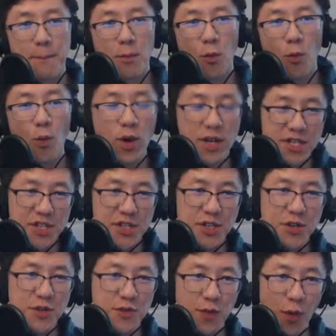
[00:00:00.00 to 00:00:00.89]
once
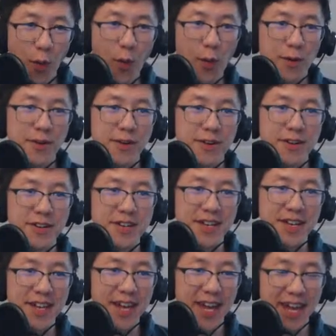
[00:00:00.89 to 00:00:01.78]
you've ordered
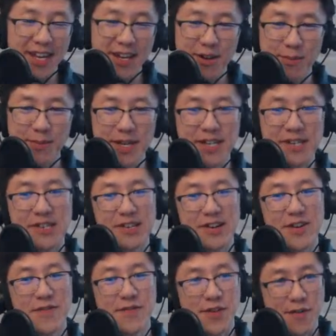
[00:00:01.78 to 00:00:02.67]
and you're being
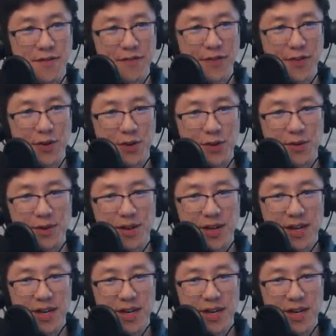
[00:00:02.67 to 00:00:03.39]
served your food,